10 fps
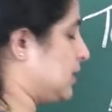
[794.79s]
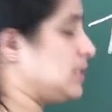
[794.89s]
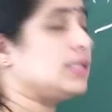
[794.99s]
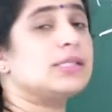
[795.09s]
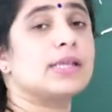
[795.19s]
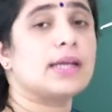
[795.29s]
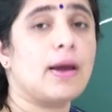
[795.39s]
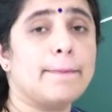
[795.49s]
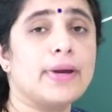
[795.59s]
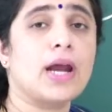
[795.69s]
This is the
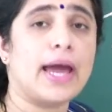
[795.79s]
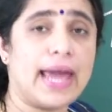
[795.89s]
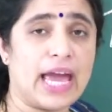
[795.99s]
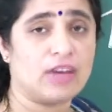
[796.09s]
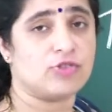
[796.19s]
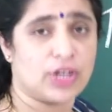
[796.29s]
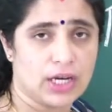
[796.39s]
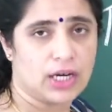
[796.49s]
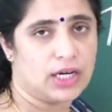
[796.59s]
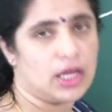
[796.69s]
number I have
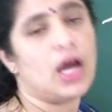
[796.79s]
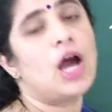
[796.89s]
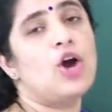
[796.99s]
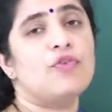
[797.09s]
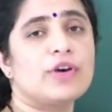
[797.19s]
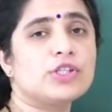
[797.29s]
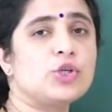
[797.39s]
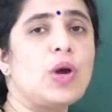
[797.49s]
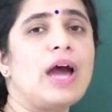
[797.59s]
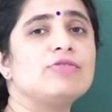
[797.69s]
taken here. First
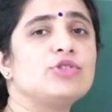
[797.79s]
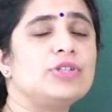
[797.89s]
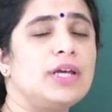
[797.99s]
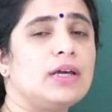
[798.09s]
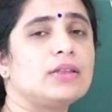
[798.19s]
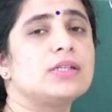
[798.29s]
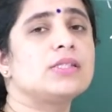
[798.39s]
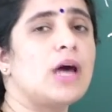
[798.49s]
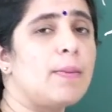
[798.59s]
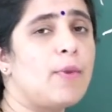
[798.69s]
you have to take the
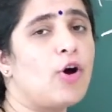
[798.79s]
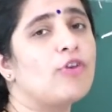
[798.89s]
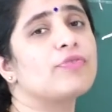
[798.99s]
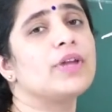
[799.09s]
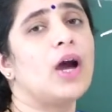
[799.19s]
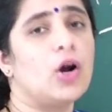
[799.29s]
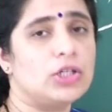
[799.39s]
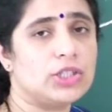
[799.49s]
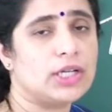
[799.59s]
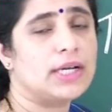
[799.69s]
sum of the
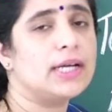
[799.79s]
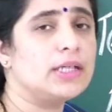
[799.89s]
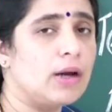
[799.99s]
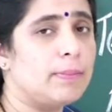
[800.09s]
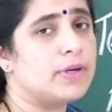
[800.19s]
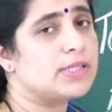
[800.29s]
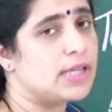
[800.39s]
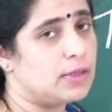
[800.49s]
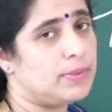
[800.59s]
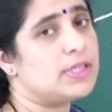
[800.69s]
alternate numbers.
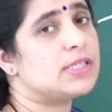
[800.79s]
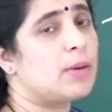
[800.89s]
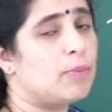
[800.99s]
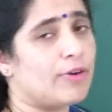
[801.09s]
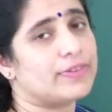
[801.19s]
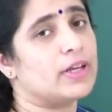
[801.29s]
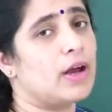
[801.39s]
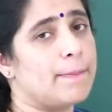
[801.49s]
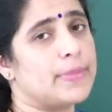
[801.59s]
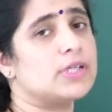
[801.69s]
That means sum of the
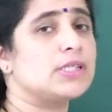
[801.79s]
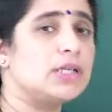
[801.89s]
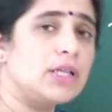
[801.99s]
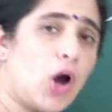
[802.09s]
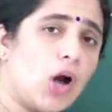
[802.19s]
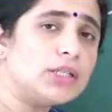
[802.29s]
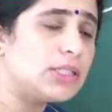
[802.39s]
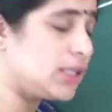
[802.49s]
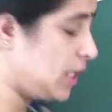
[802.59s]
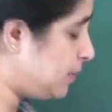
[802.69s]
numbers in the
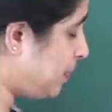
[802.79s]
alternate